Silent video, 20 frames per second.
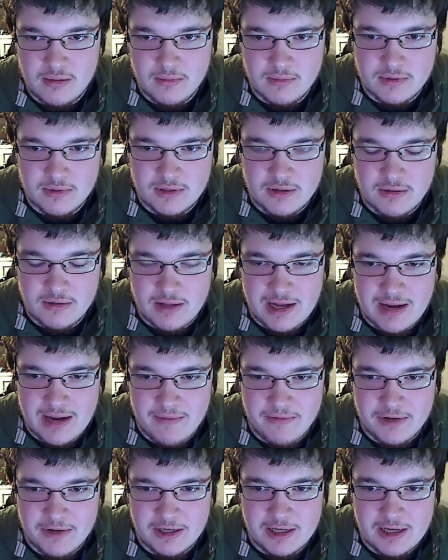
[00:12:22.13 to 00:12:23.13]
So glad. I'm
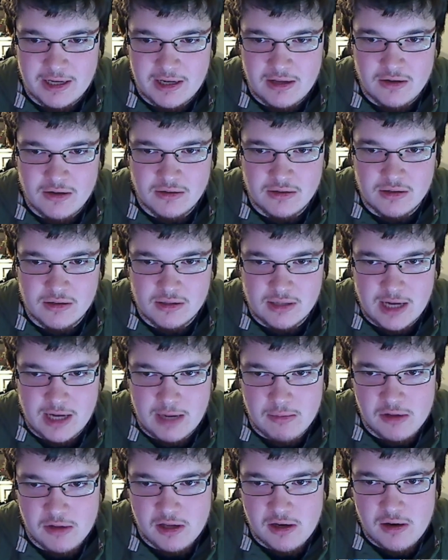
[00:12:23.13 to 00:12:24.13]
finally getting used to this
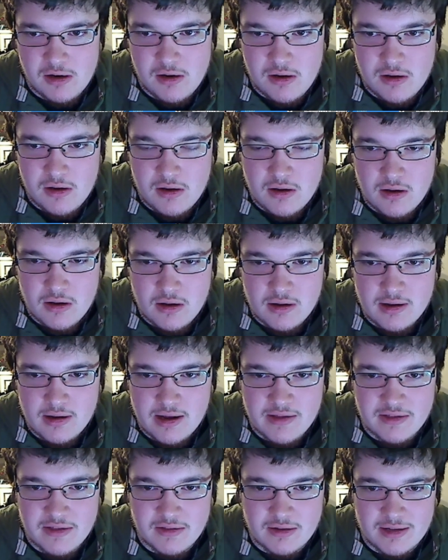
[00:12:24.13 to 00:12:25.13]
tablet.
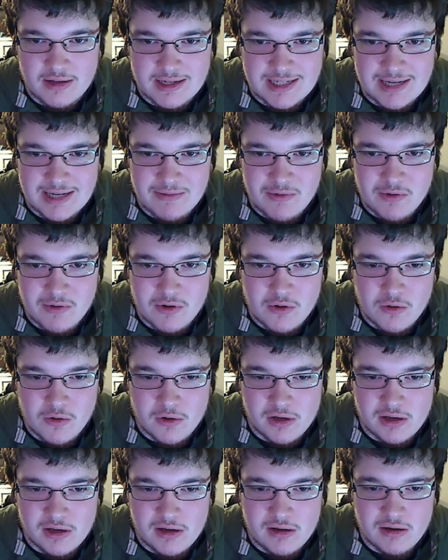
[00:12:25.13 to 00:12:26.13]
I think the last time we
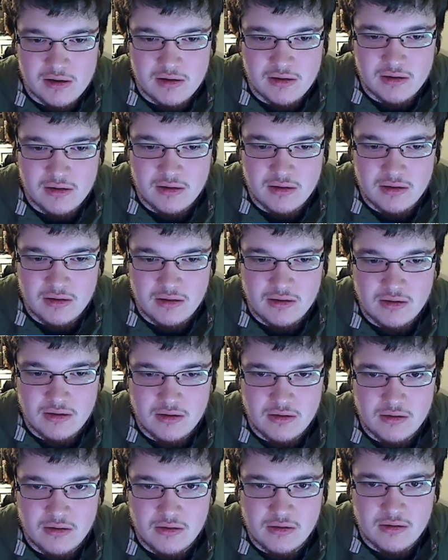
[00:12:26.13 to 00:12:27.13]
recorded,
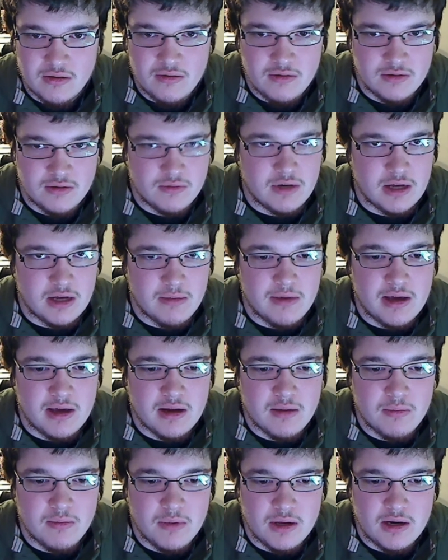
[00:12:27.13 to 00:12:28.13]
it was a while back,
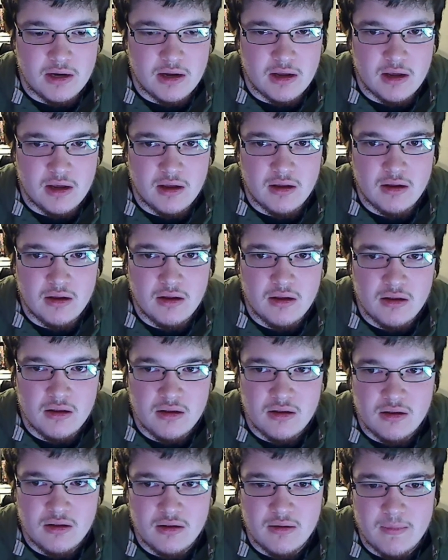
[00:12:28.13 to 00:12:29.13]
but I
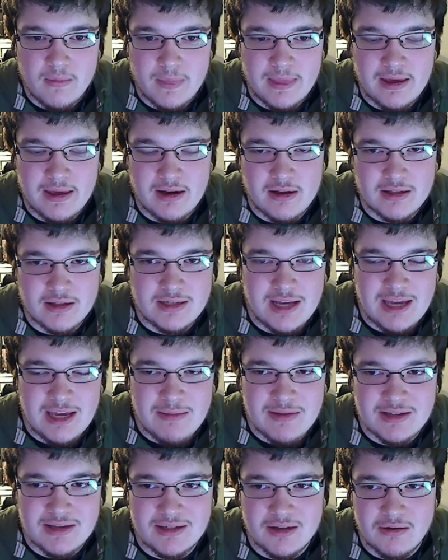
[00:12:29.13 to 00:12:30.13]
don't know, it's taken
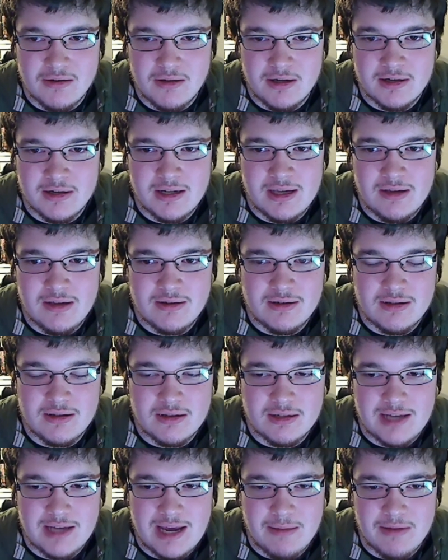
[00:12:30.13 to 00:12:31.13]
me so long to get used to
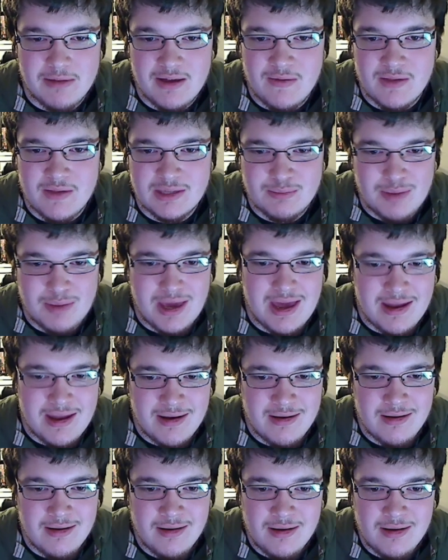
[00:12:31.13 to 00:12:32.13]
this tablet and this pen.